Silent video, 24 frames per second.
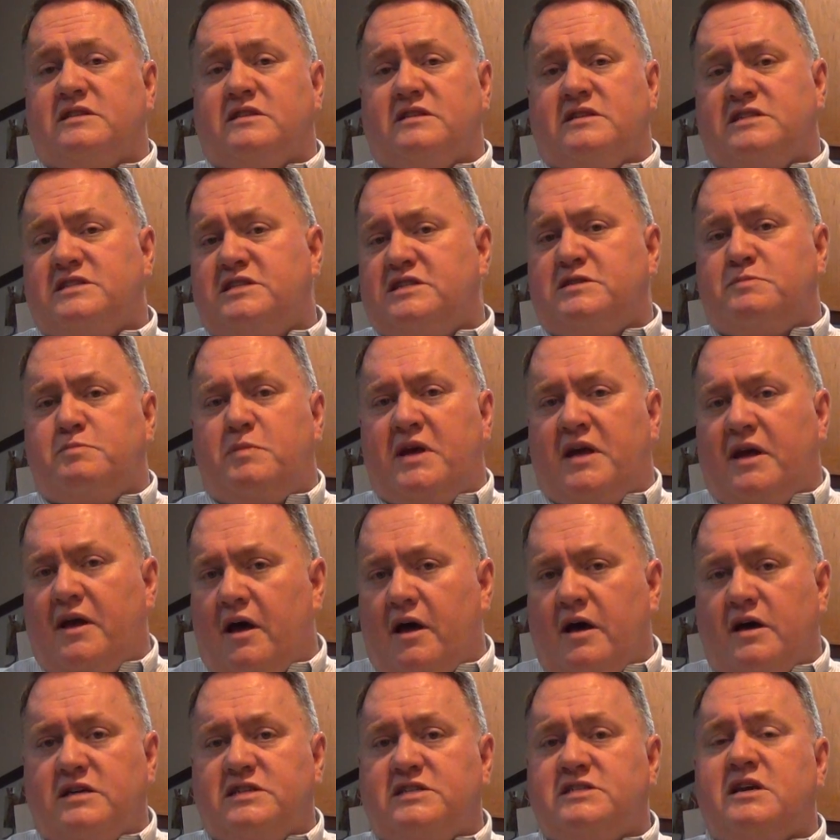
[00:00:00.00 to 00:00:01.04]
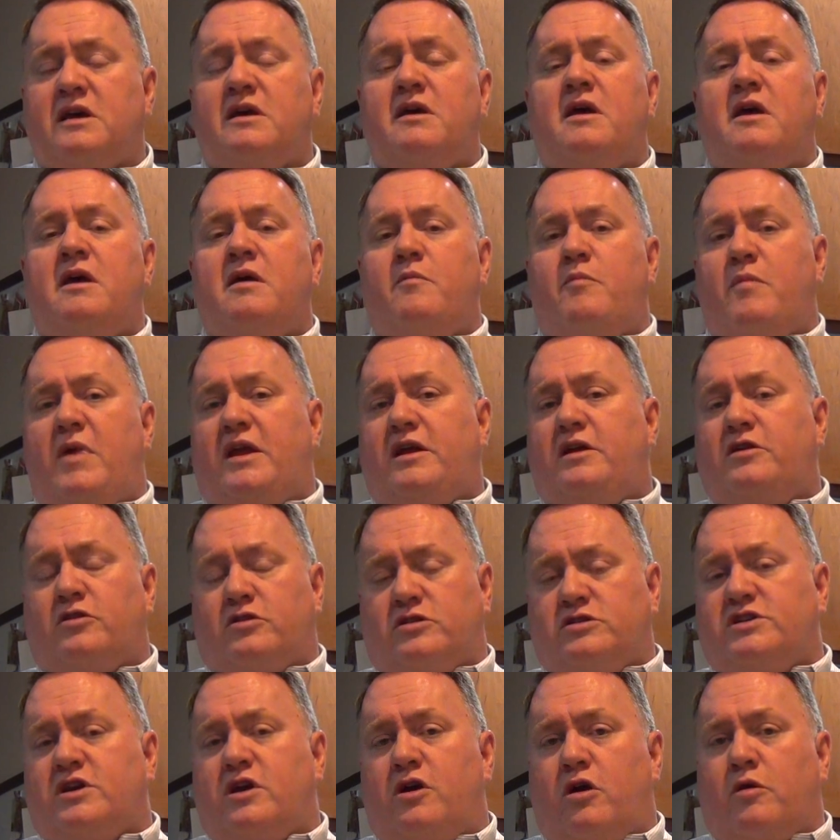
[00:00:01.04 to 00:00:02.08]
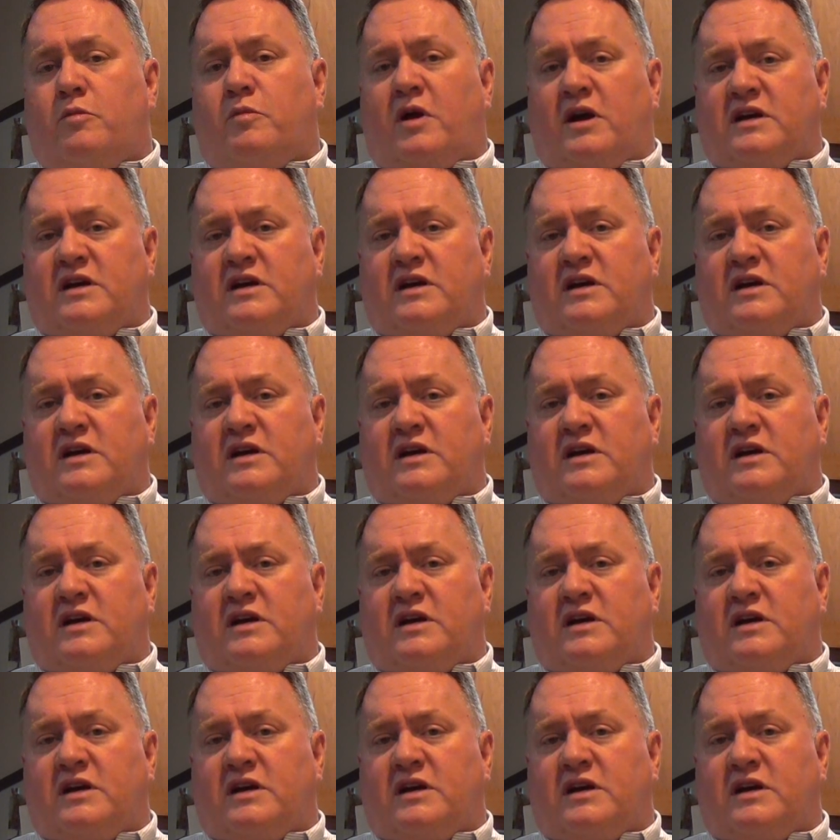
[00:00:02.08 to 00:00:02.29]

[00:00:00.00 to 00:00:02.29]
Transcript: And this is because many nursing home